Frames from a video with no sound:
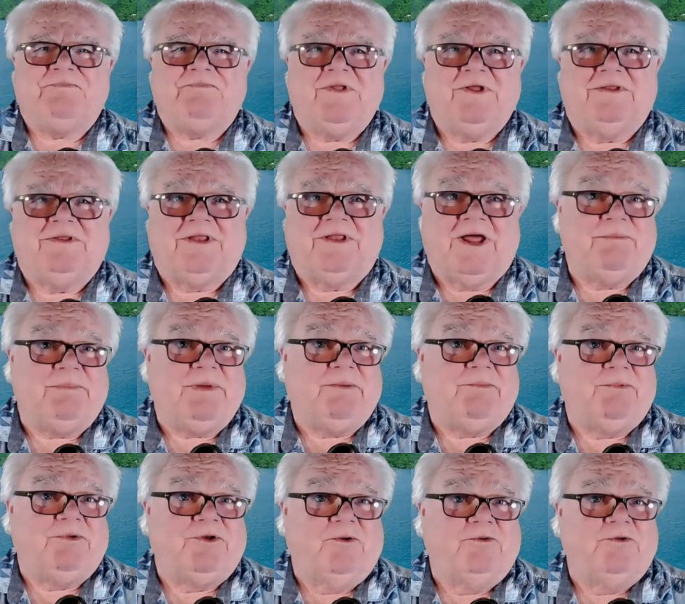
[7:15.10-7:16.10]
lot of
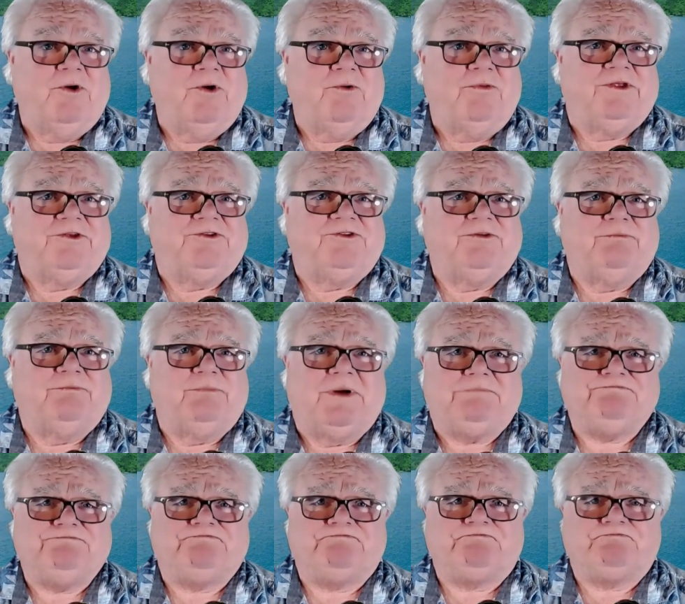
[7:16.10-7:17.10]
people don't know this,
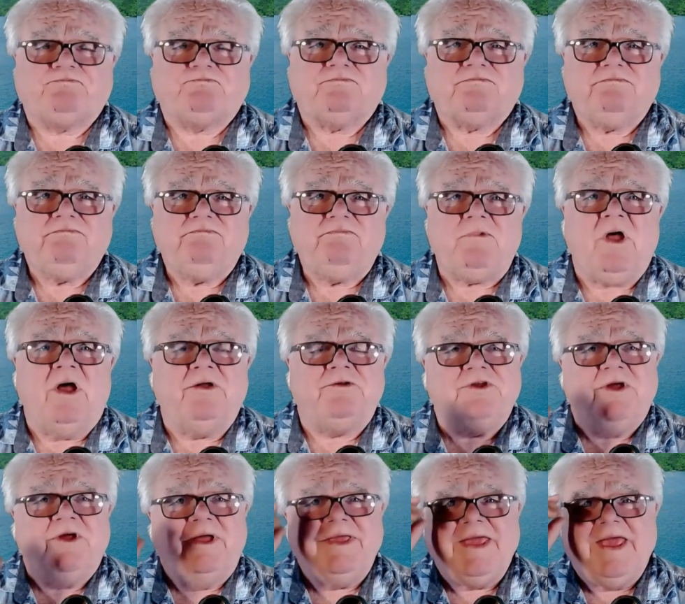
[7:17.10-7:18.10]
but on
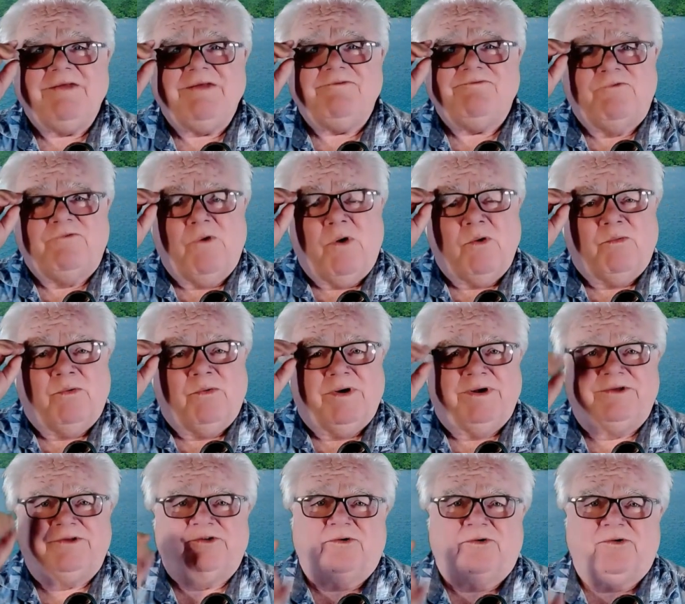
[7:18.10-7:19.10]
deck 8 forward.
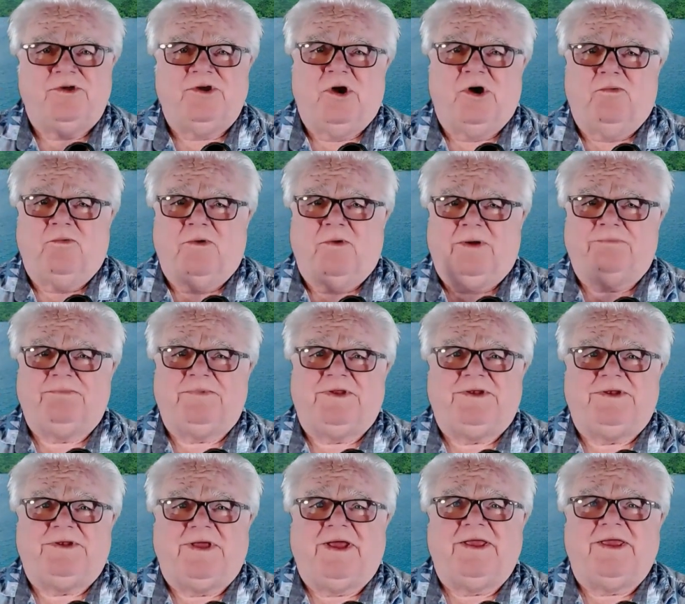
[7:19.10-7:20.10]
So you go up to
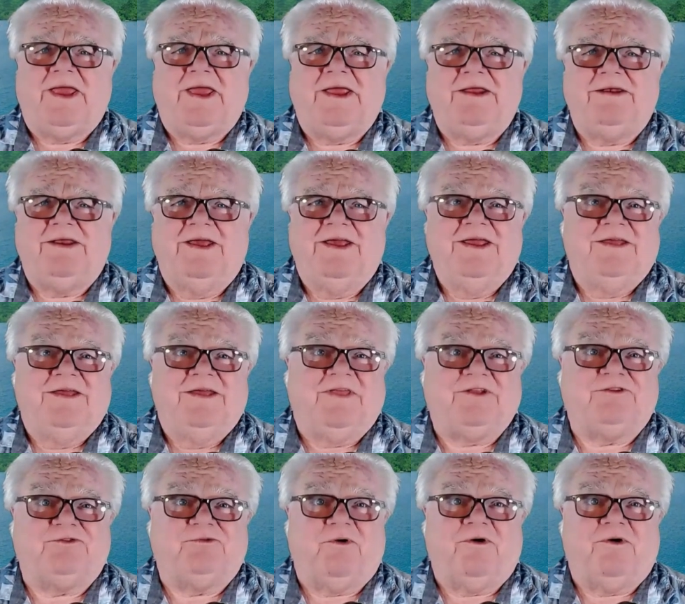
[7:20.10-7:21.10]
deck 8.
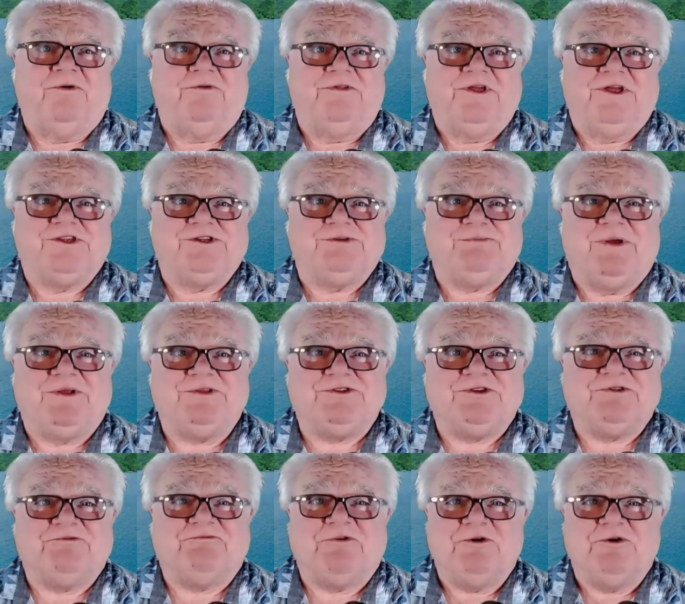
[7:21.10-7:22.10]
That's where all the
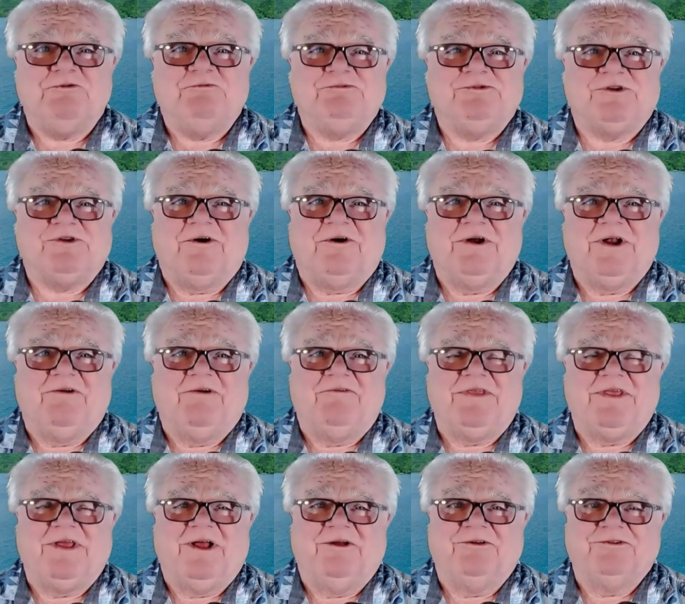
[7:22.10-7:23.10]
expensive rooms are and
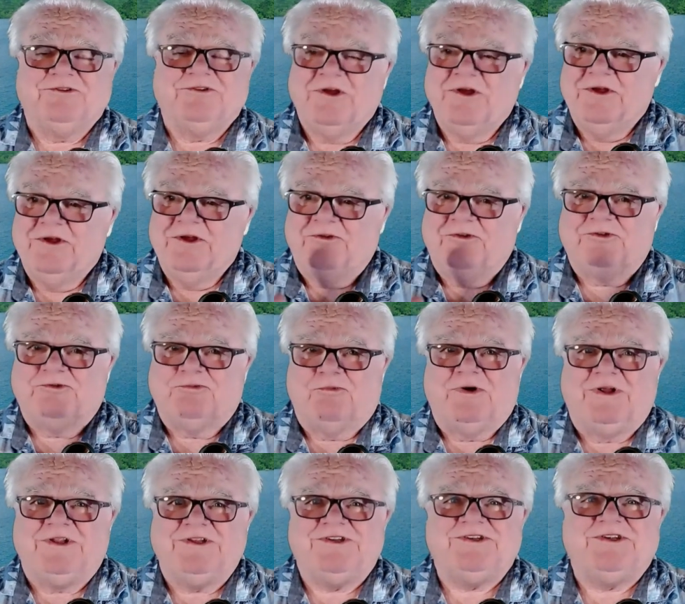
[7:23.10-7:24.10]
everything else. There's
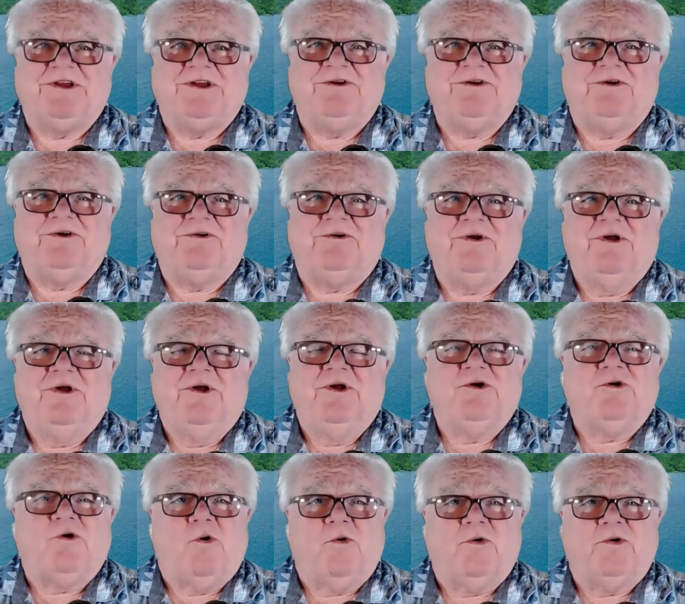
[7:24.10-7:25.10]
one single
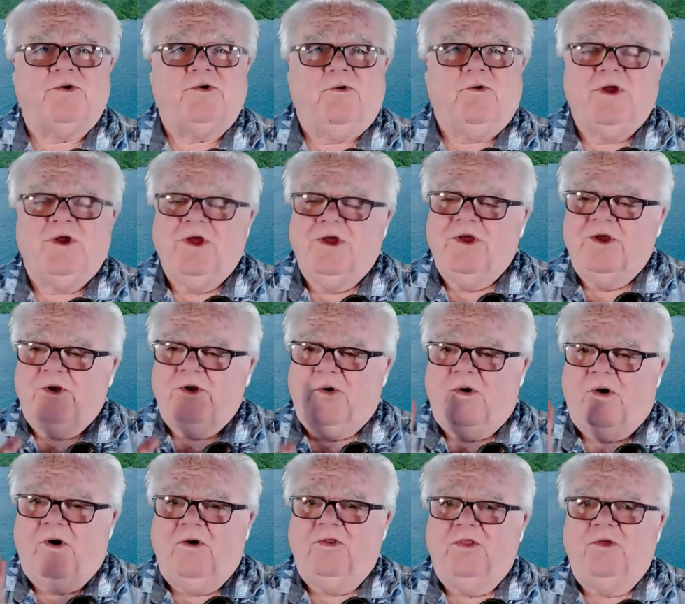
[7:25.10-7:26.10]
corridor. Go
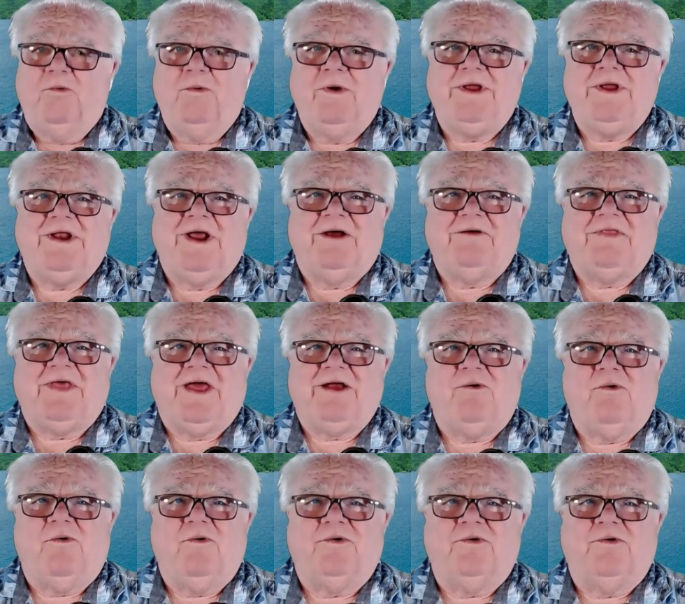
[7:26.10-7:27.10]
all the way down that
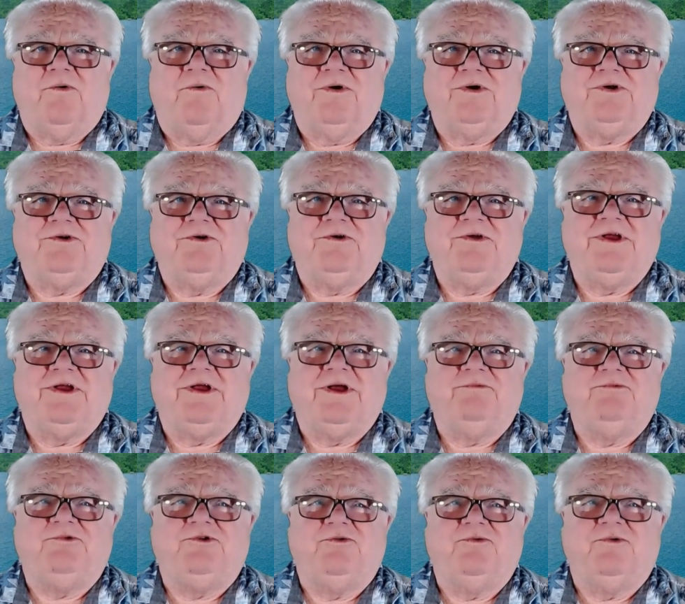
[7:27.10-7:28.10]
corridor until you
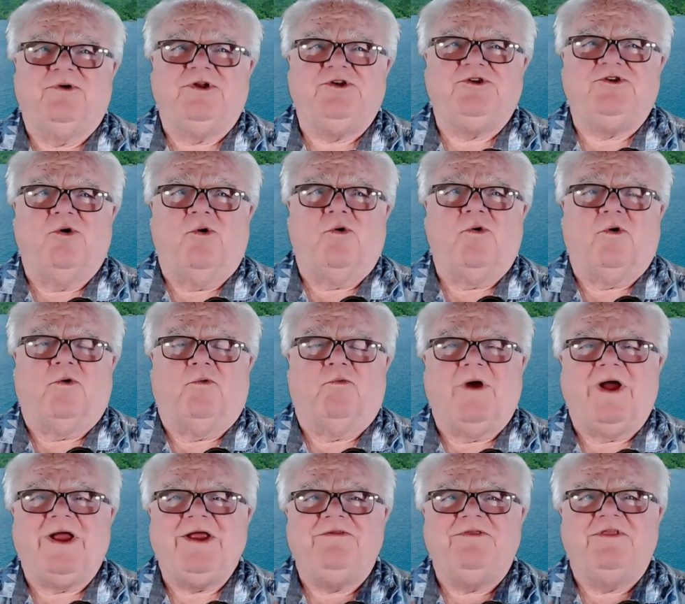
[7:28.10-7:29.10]
come to a door
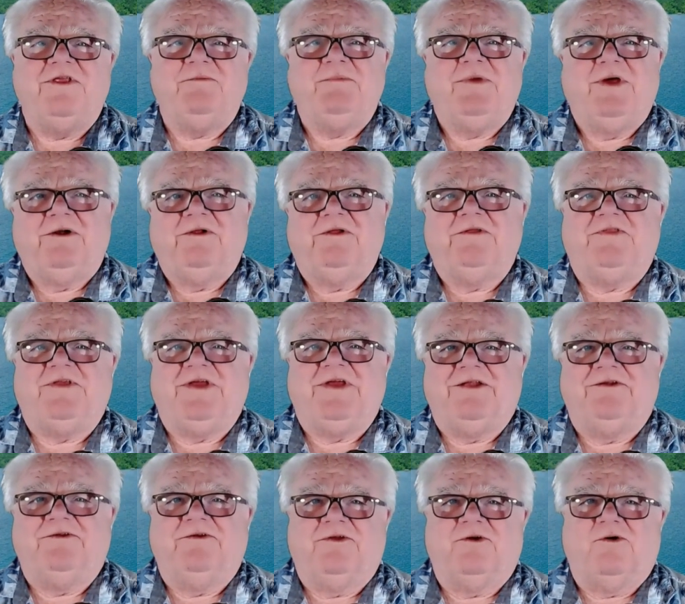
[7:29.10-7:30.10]
right in the middle at the
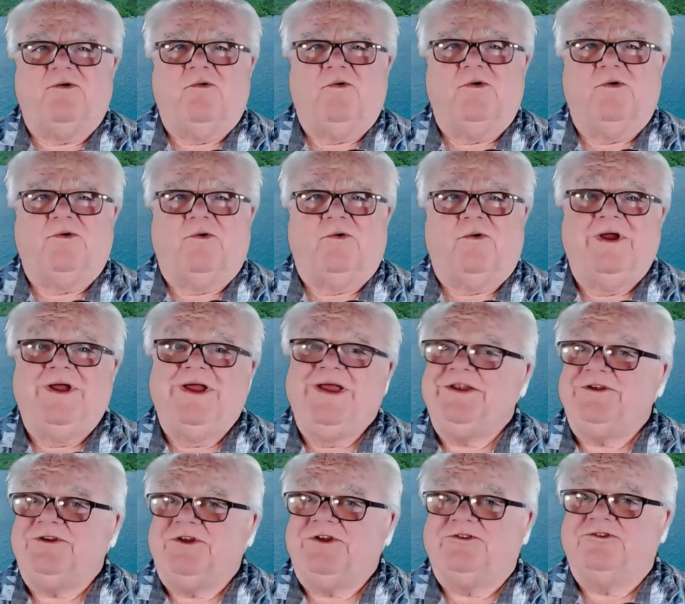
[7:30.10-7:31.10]
end of the corridor.
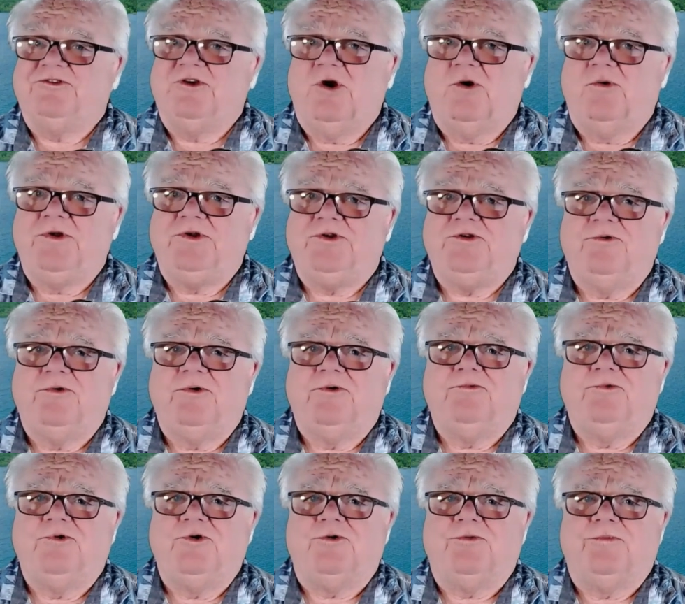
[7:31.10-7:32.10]
It doesn't go into a
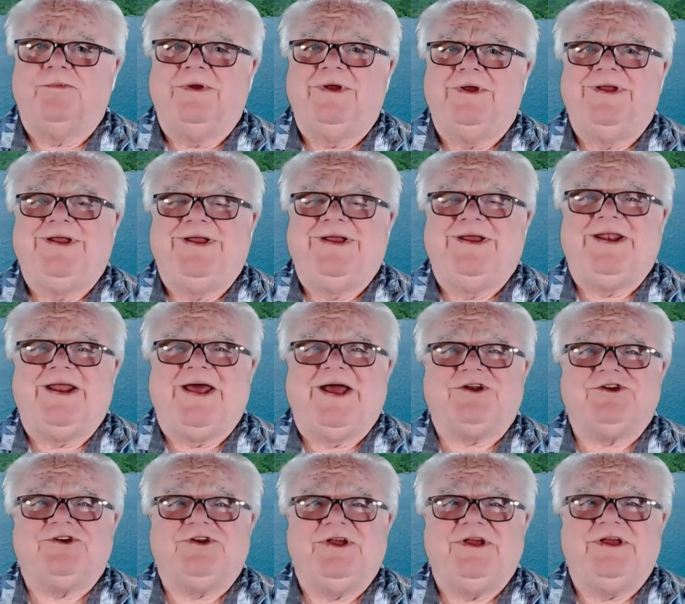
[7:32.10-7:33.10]
room. It
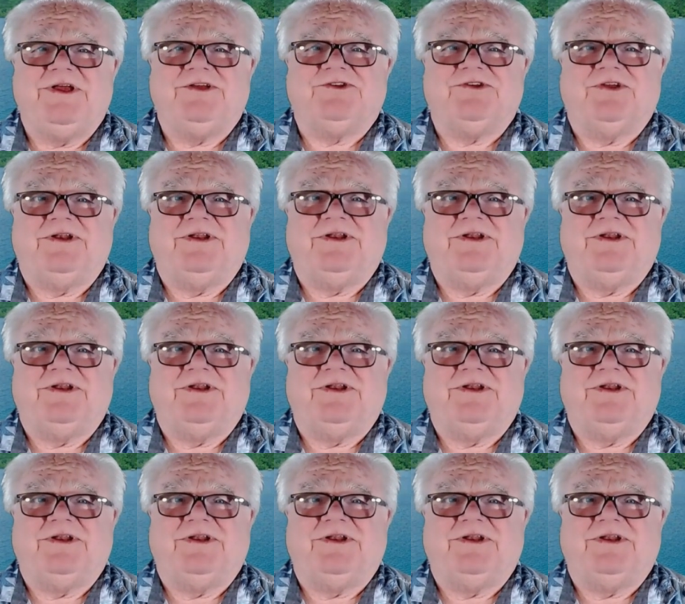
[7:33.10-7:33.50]
actually is a